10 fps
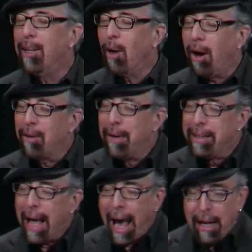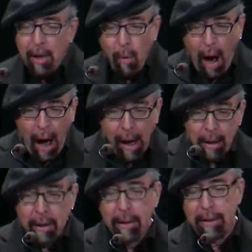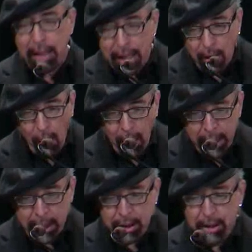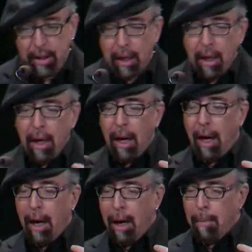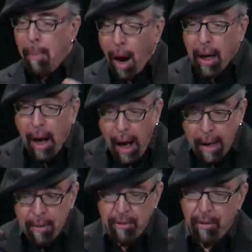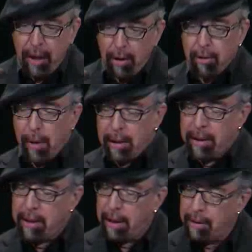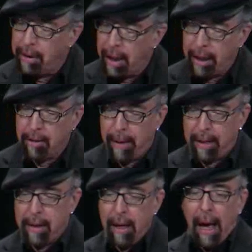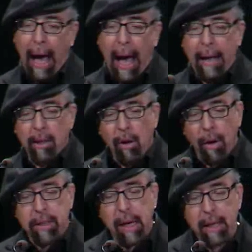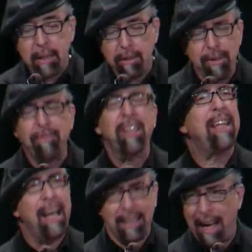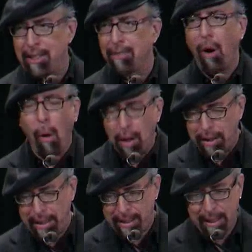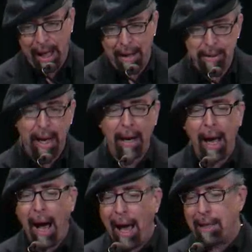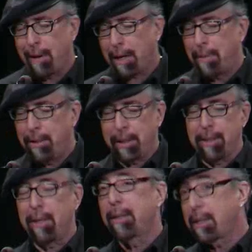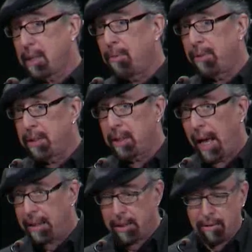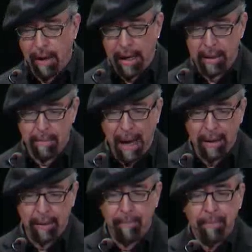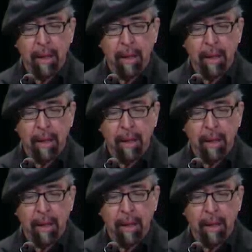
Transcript: along with Andy Weil, Dean Ornish, uh, Mark Hyman from the Ultra Wellness Center in Lenox, Mass. And Gorski has terrific takedowns of all of these clowns, and I highly recommend you consulting some of his excellent writings about them.